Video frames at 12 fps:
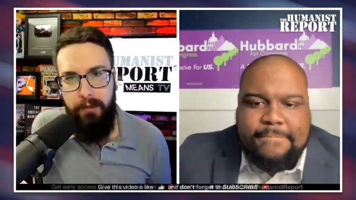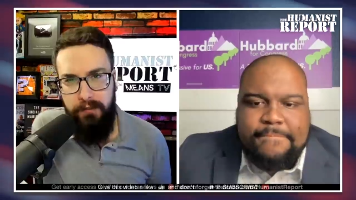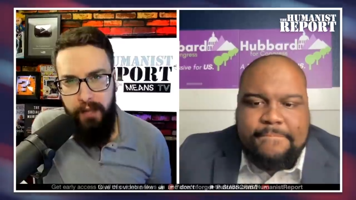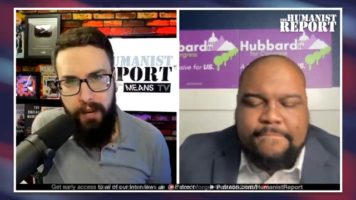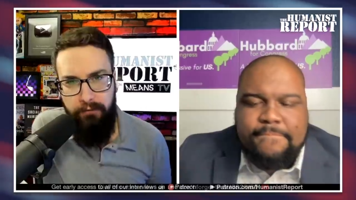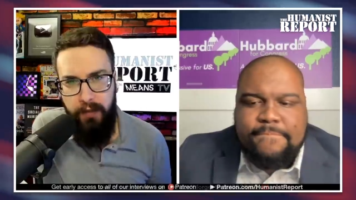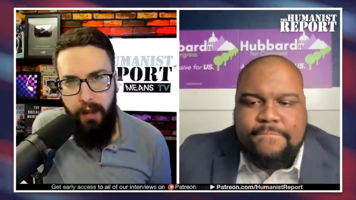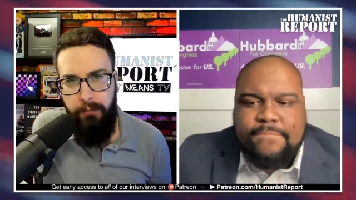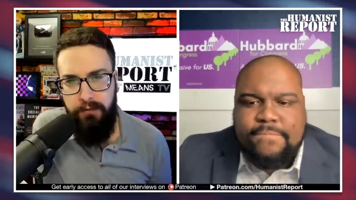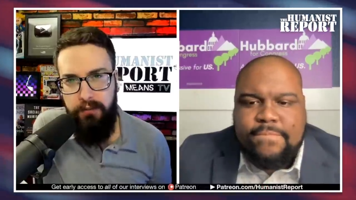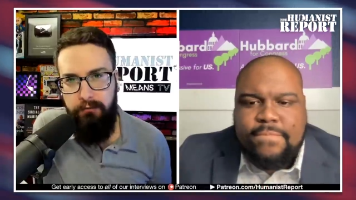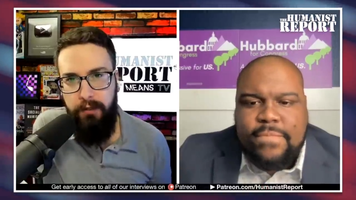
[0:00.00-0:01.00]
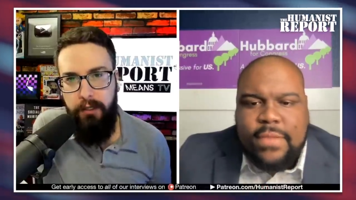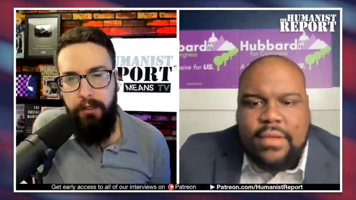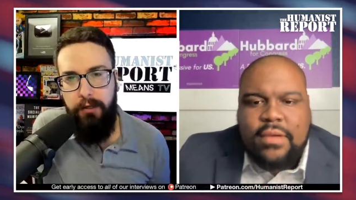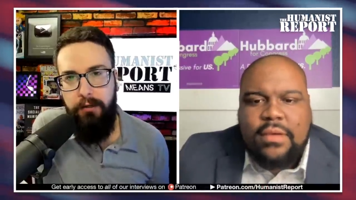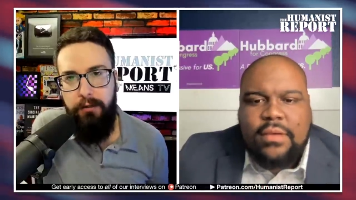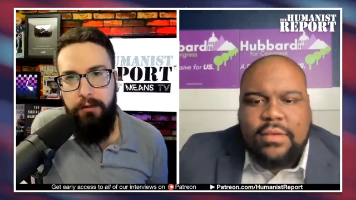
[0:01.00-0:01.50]
Speaker 1: I have the opposite feeling.
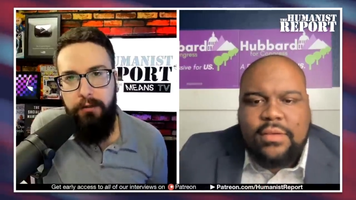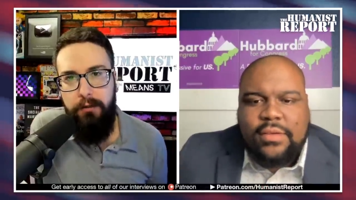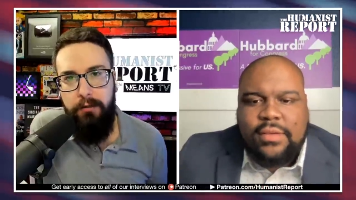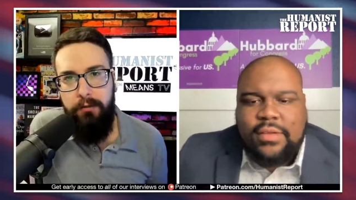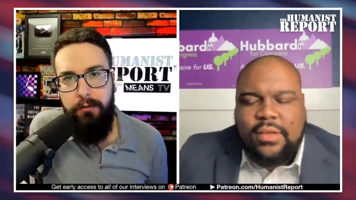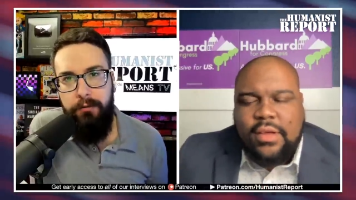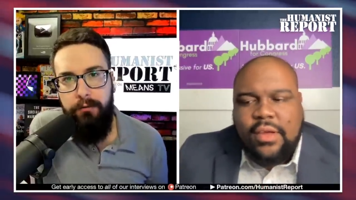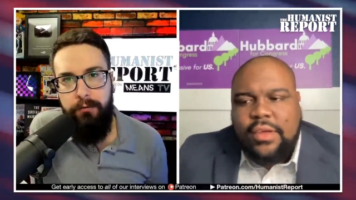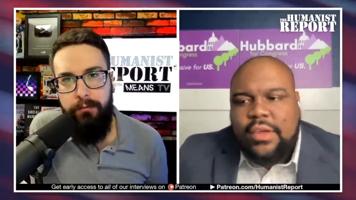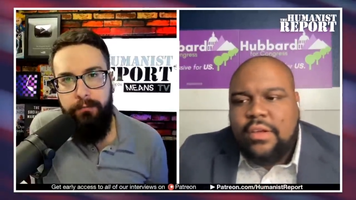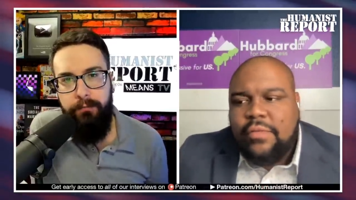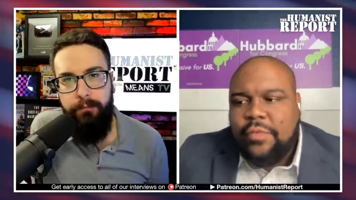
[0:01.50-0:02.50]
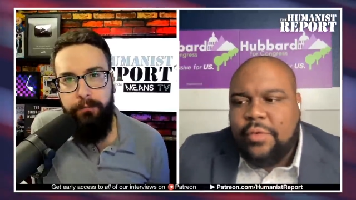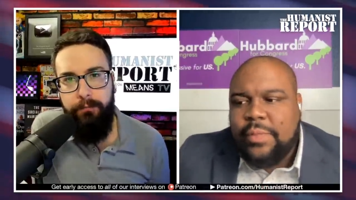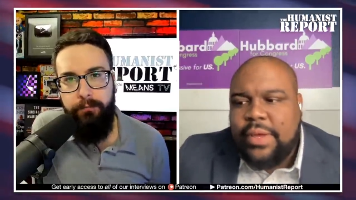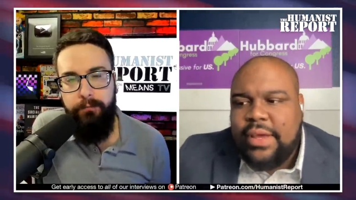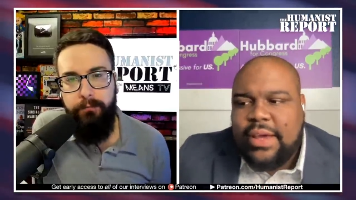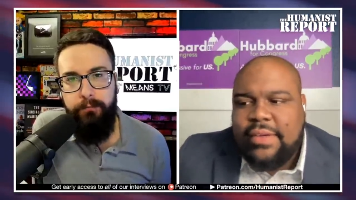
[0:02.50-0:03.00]
Speaker 2: You know, for
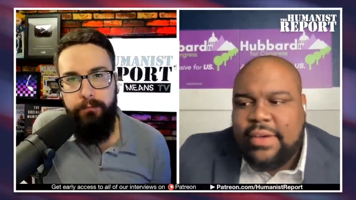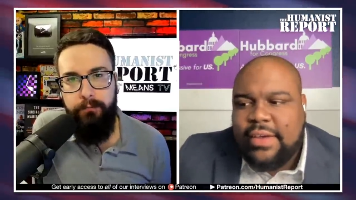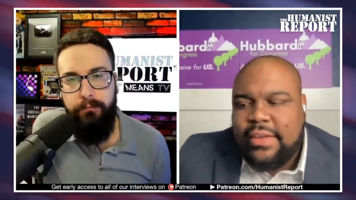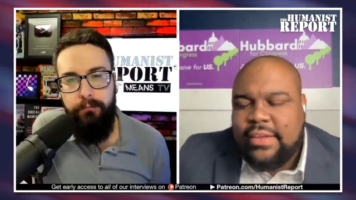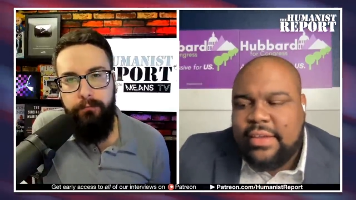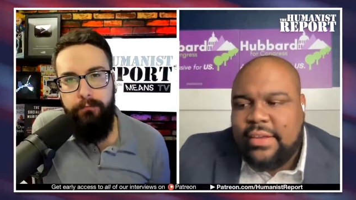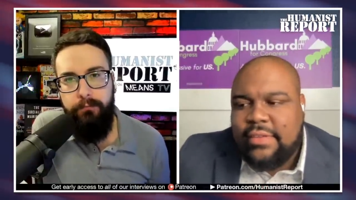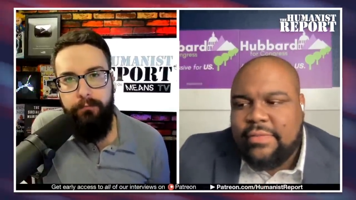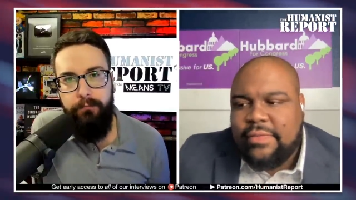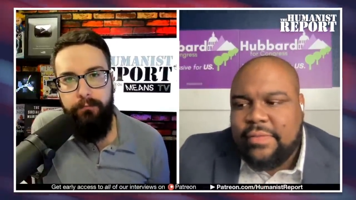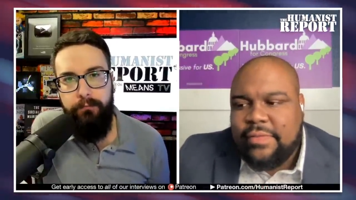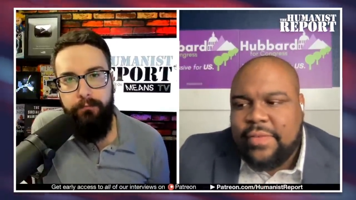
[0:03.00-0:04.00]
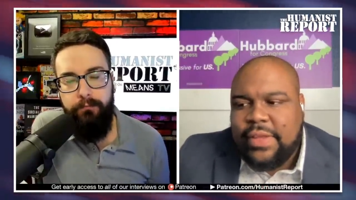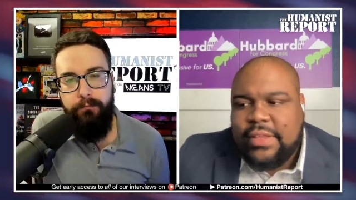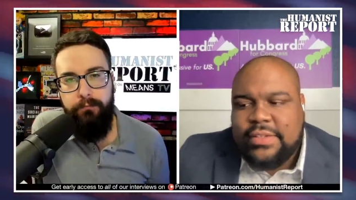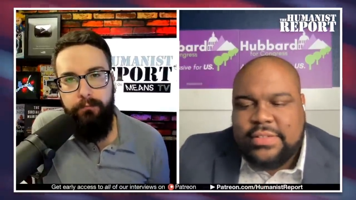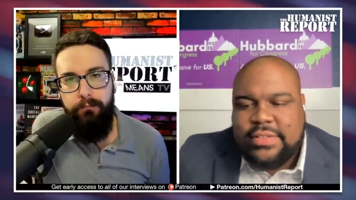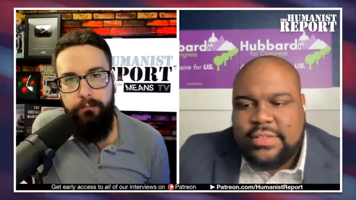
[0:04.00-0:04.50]
me, I kind of
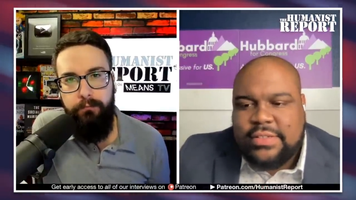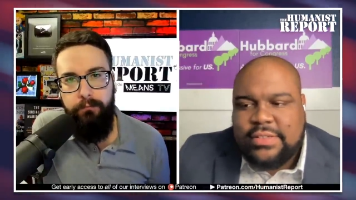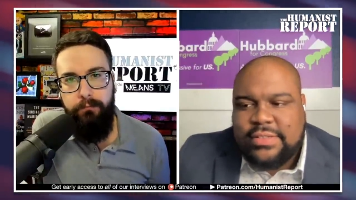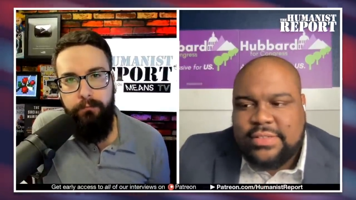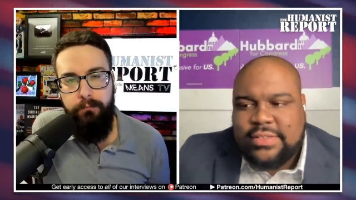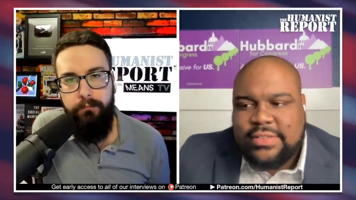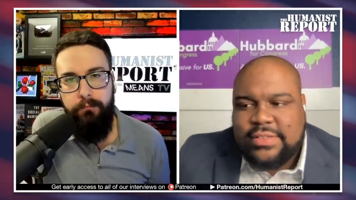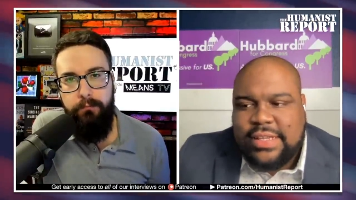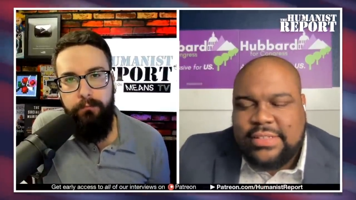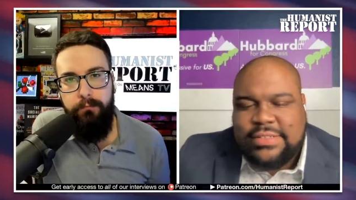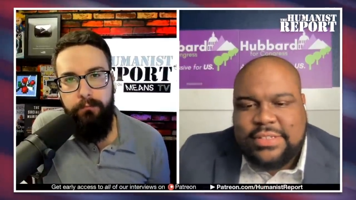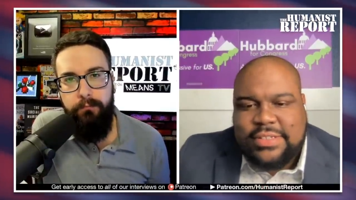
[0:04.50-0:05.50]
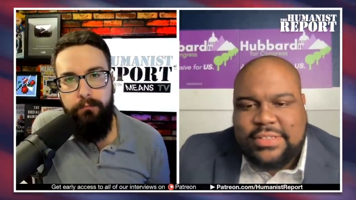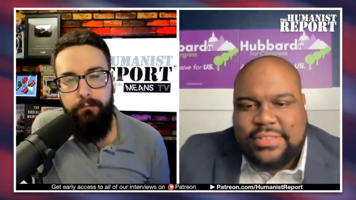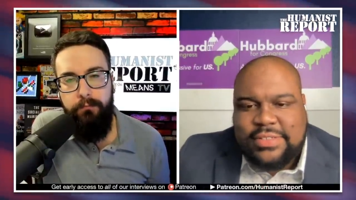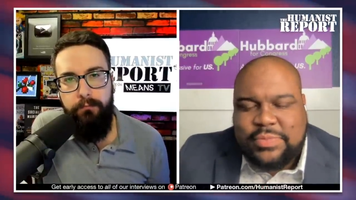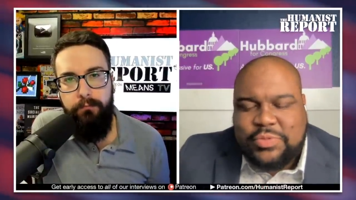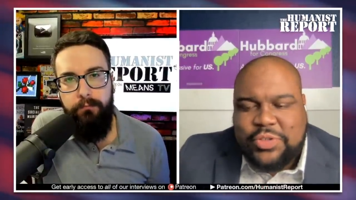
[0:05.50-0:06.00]
fell into that
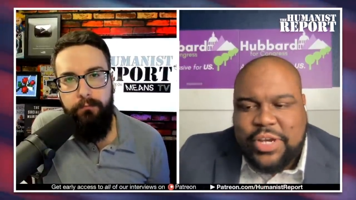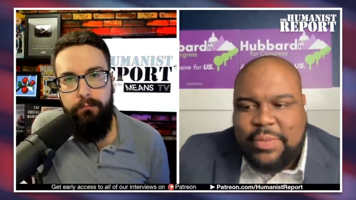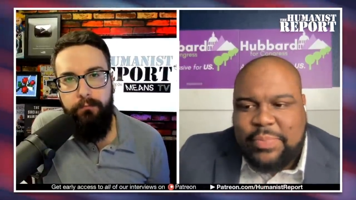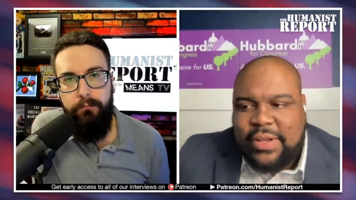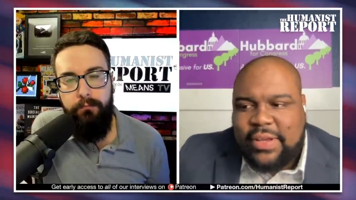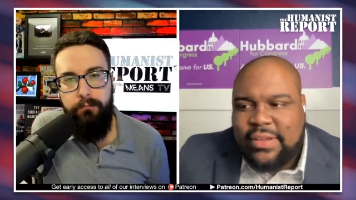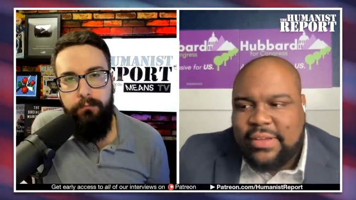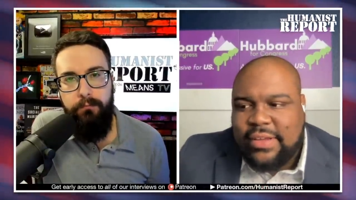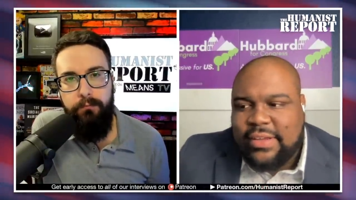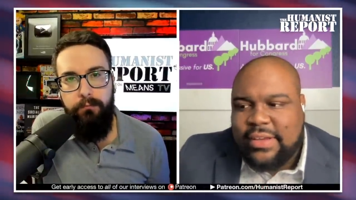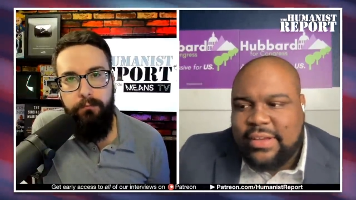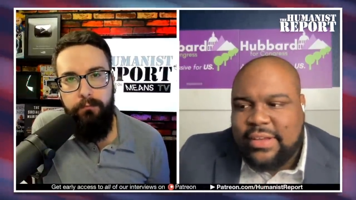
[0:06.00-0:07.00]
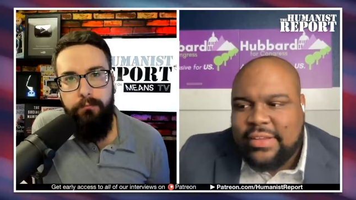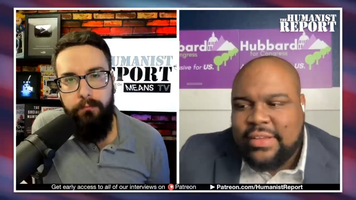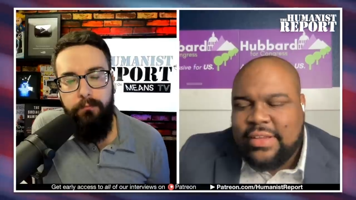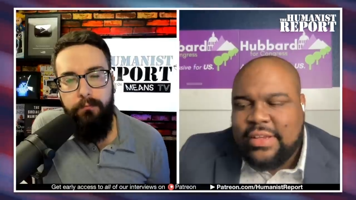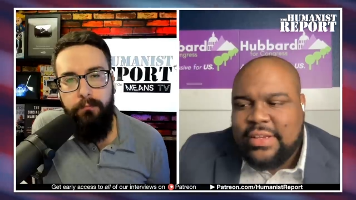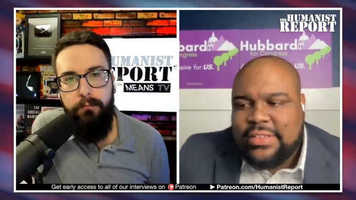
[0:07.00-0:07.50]
cynicism trap, and I kind of
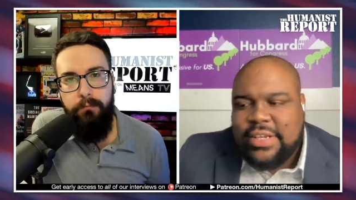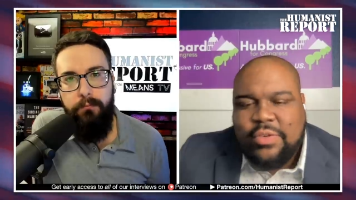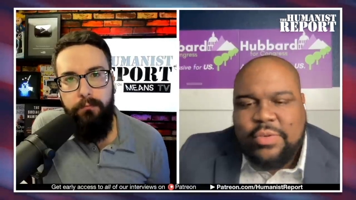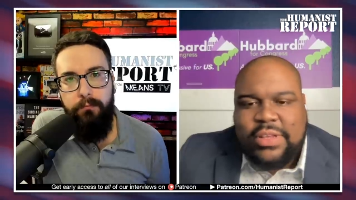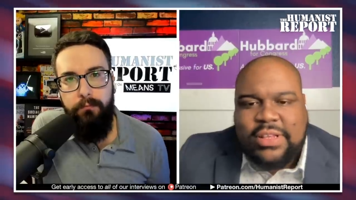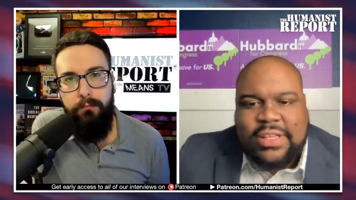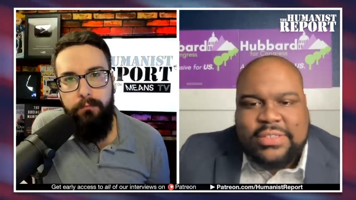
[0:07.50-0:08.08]
take away the